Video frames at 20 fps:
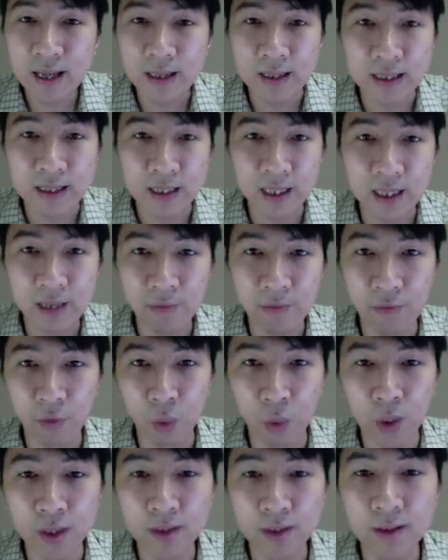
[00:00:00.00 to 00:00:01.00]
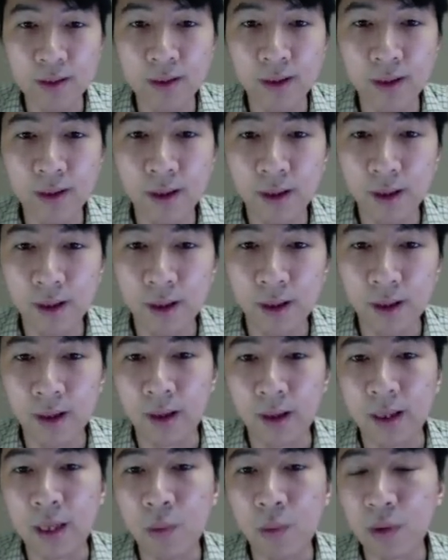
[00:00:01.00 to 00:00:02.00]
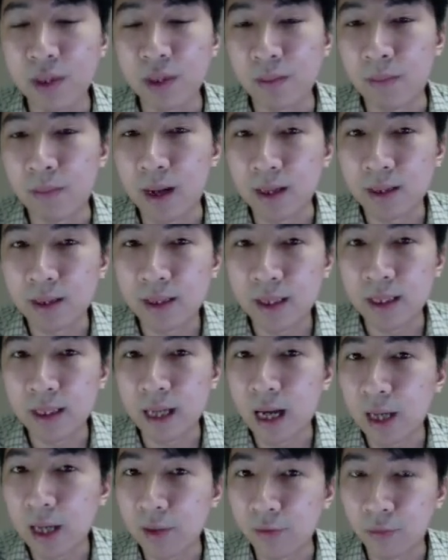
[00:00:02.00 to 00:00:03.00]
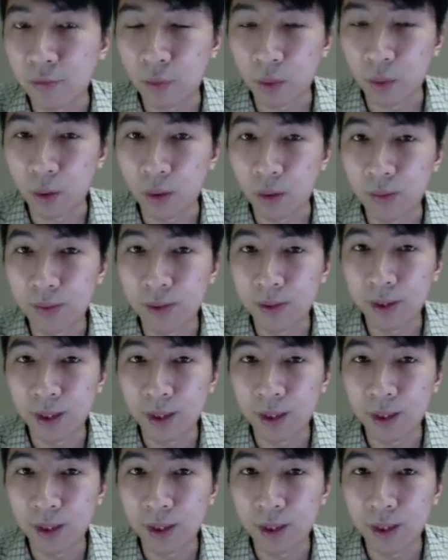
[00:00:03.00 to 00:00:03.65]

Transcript: his influence. He was a master in the art of war,